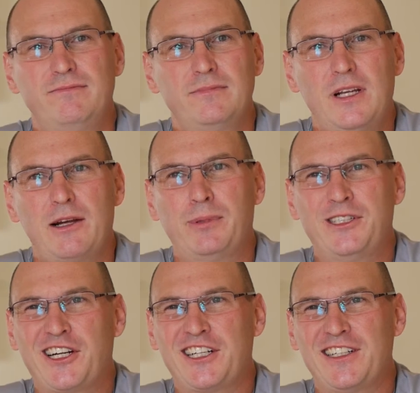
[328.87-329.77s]
Not
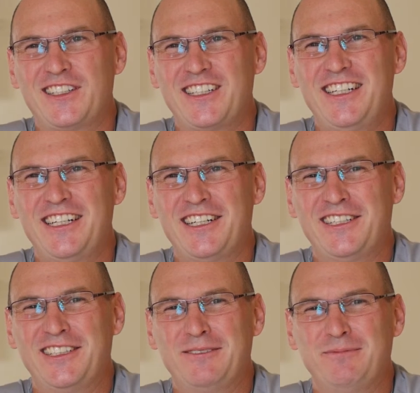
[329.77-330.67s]
particularly.
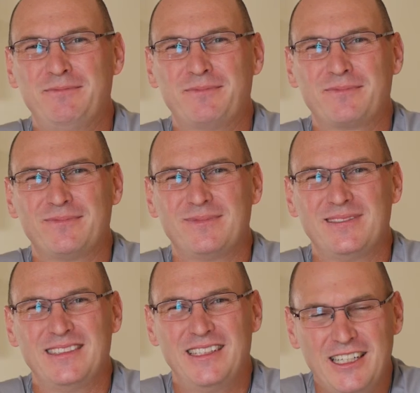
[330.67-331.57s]

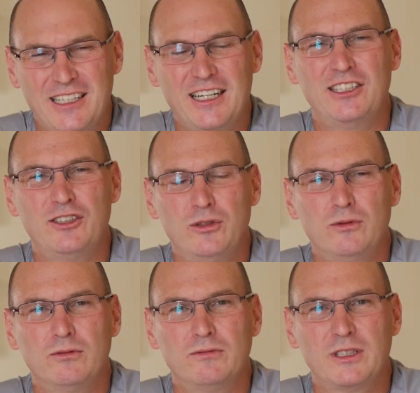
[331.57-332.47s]
I
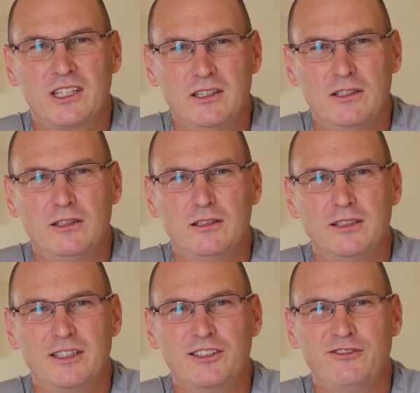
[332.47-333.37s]
do
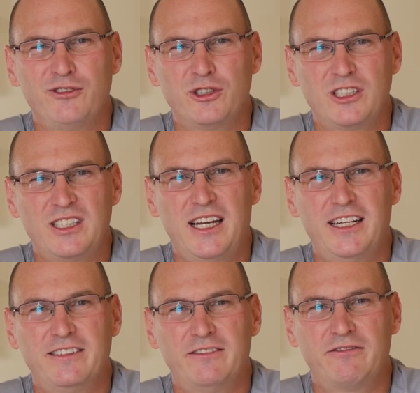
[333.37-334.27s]
recall the first
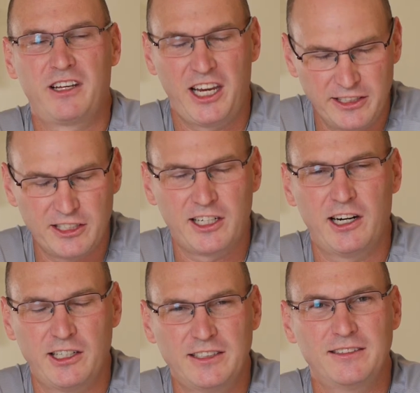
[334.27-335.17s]
day of
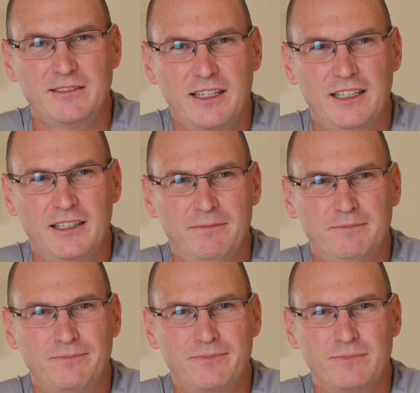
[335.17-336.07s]
kindergarten. I